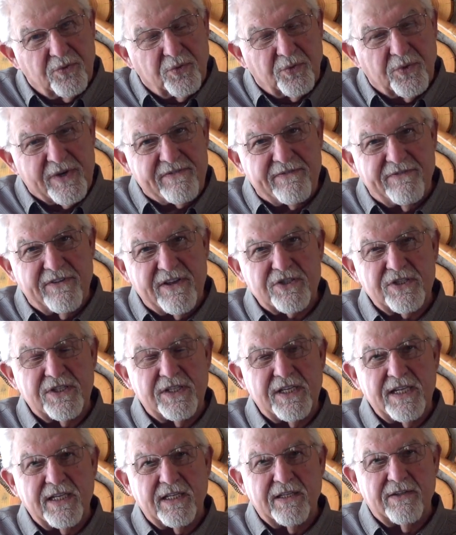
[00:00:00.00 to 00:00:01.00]

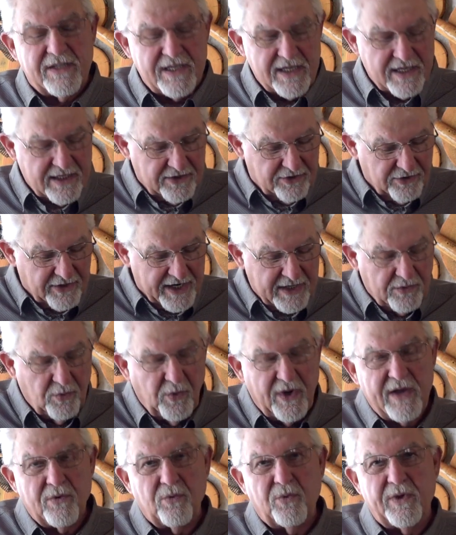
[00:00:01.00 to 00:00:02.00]
revisiting the grain
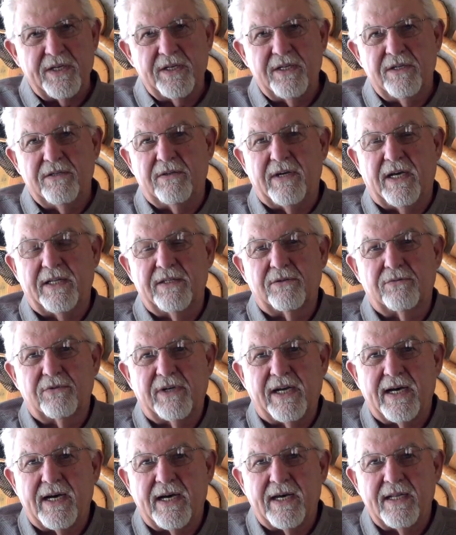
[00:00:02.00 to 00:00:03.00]
weight window on the
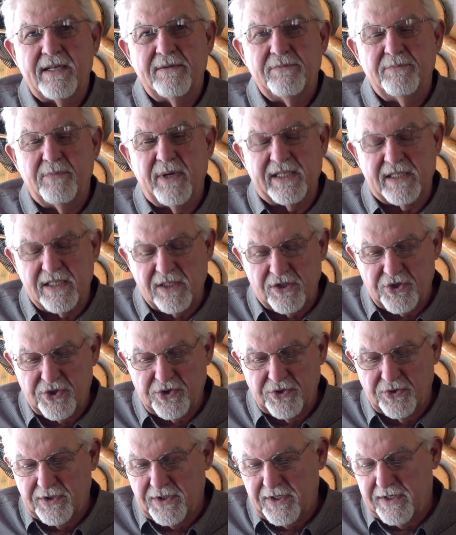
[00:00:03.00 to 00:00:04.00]
rod, making
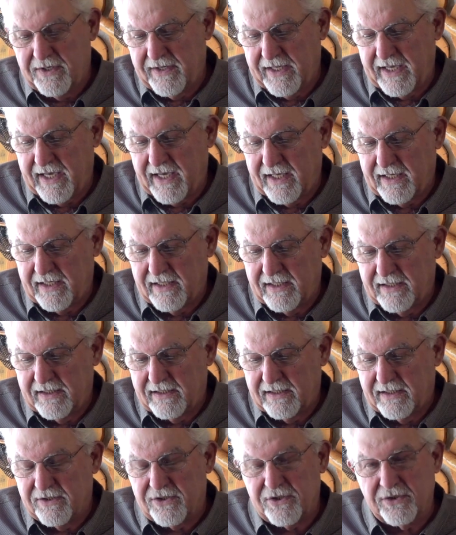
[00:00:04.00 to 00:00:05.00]
sure that
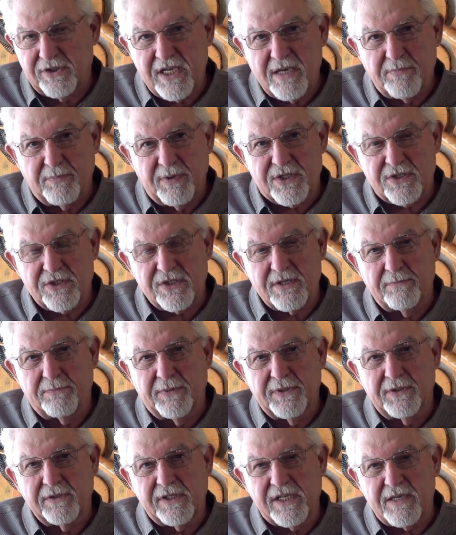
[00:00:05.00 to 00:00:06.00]
you keep it
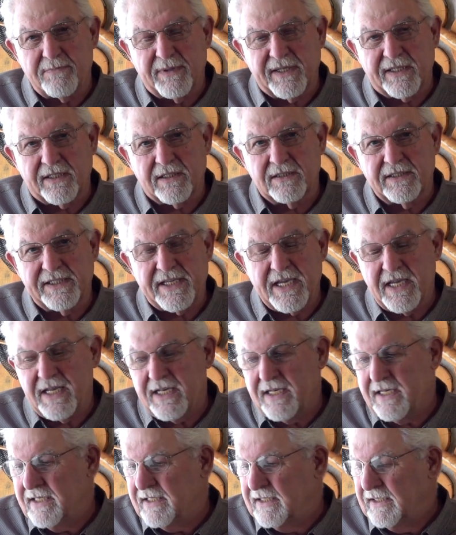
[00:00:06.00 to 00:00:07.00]
simple, keep it
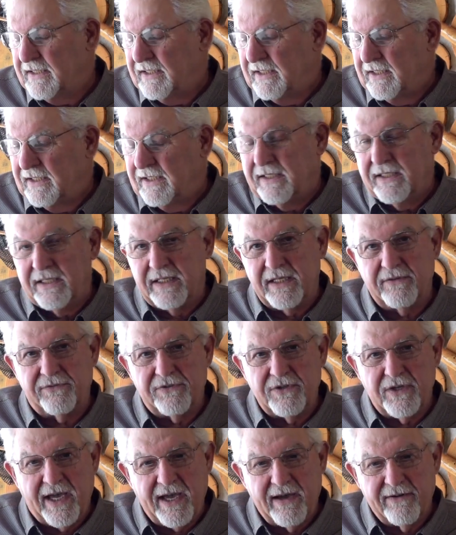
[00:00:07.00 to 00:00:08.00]
clean.
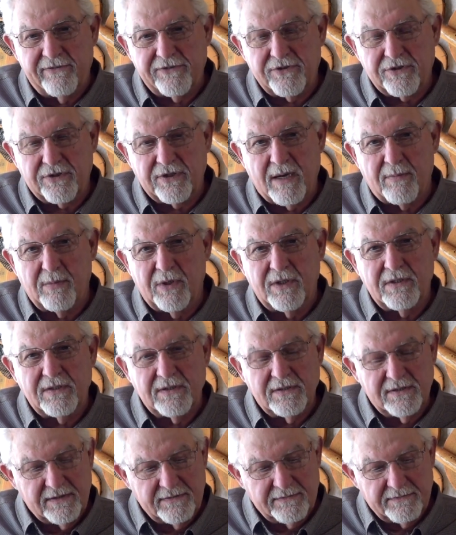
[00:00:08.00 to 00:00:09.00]
If you have
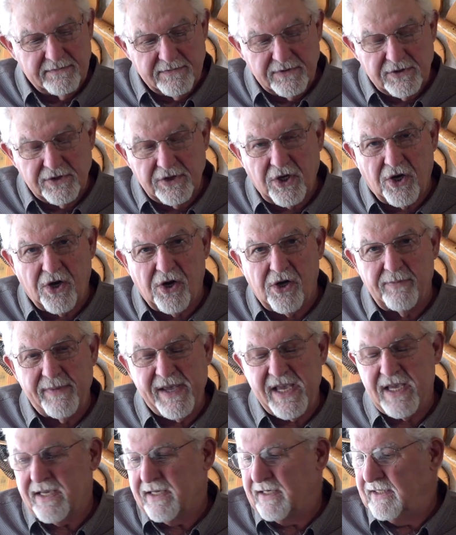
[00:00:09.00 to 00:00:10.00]
trouble, call
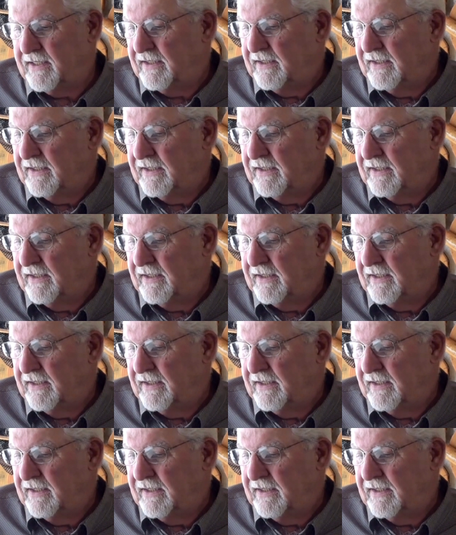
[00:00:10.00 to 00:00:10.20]
me.